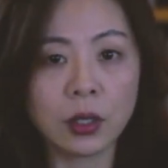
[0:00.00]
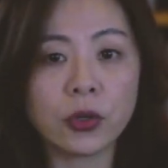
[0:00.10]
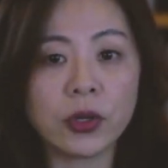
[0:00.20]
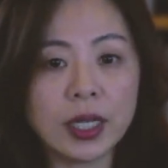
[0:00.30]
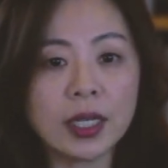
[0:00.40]

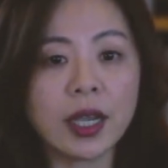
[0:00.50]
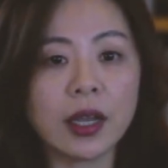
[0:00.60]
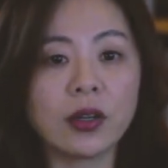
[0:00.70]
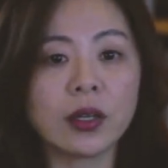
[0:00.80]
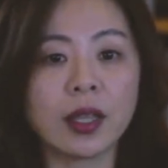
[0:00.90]
Your
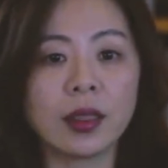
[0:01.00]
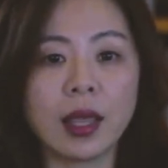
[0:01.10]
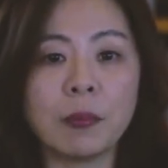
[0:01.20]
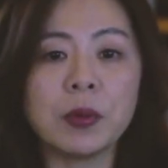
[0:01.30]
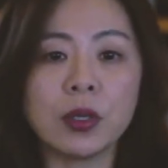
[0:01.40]
indicator can
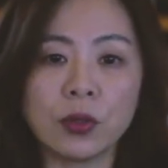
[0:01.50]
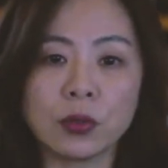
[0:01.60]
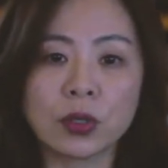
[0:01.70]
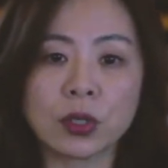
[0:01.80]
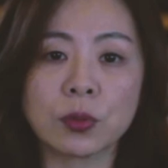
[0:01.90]
then be
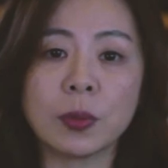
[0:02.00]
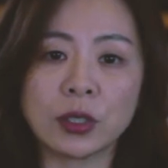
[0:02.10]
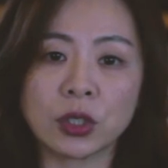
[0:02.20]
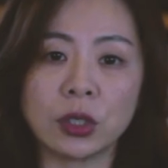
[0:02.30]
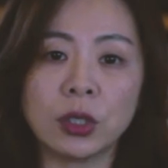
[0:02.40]
used to
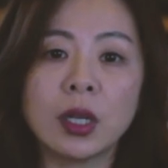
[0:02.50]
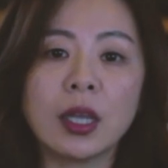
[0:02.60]
measure